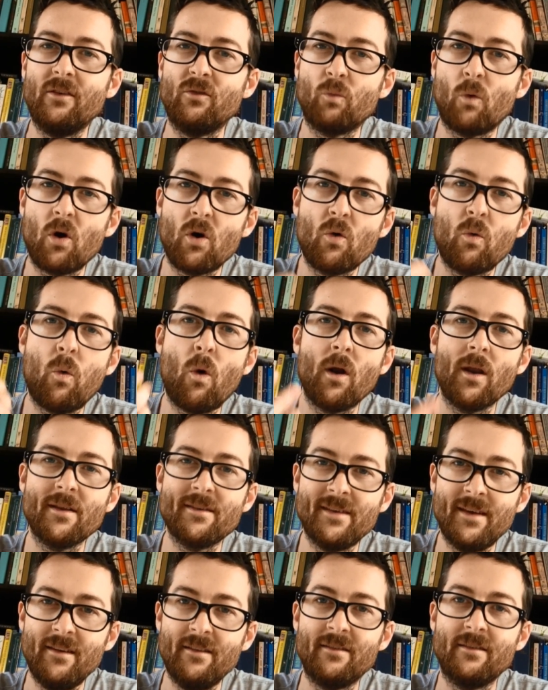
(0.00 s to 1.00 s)
what
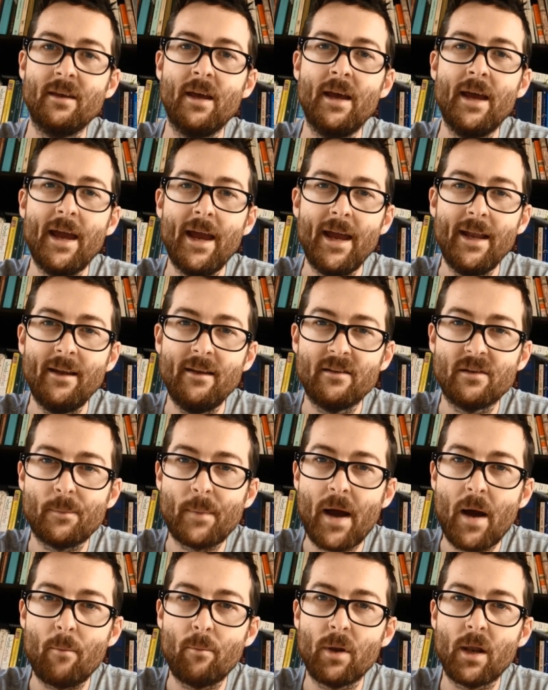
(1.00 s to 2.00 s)
qualities it is
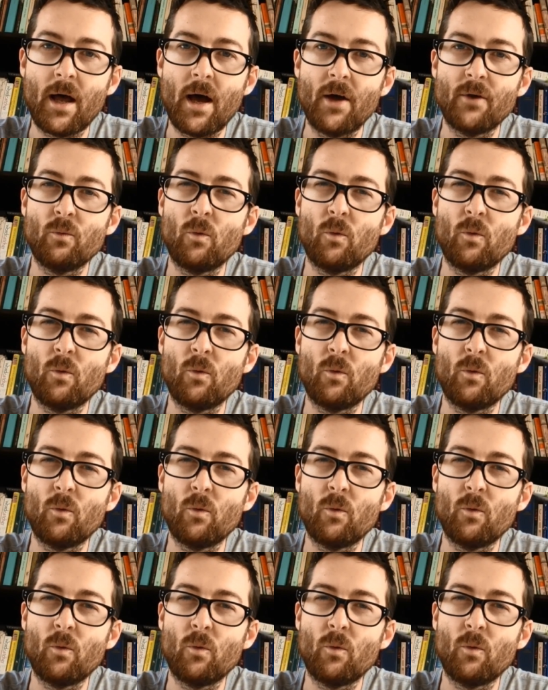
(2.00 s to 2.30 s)
about blood,